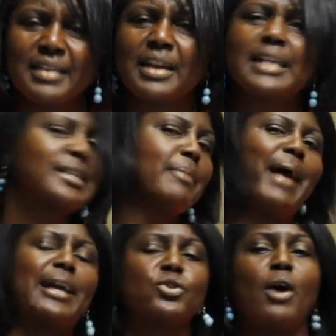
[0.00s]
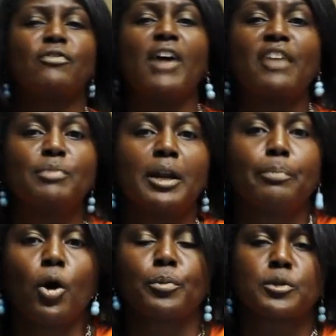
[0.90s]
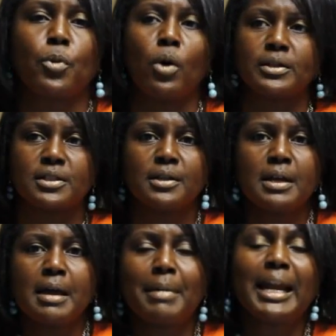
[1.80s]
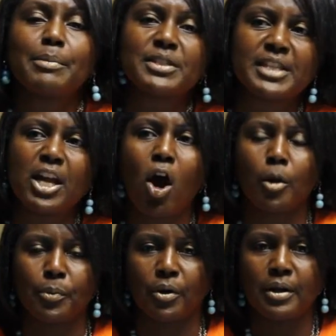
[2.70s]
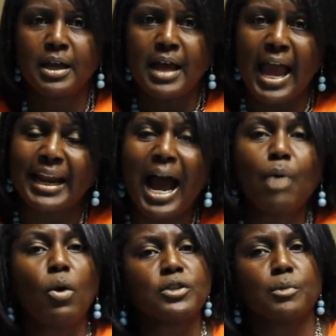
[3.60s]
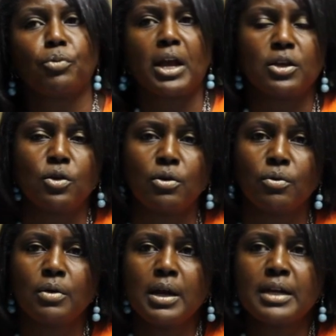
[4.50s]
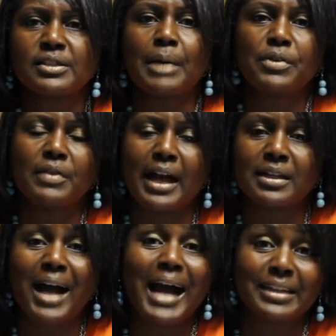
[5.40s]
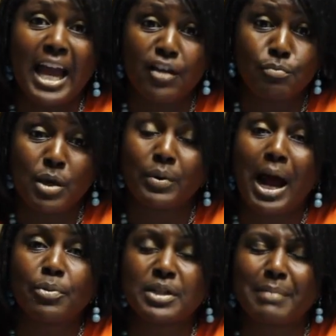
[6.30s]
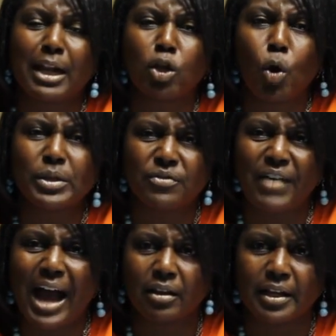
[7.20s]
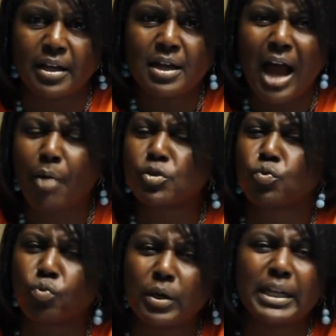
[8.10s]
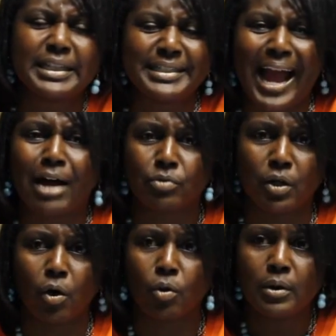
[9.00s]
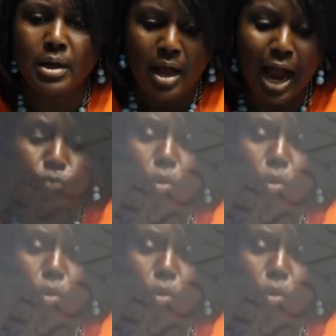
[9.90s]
Now let's get back to our 5-minute purpose points. My name is C. Harper, and I want to bring you something that God gave me when I was in my lowest valley. I was really down low. I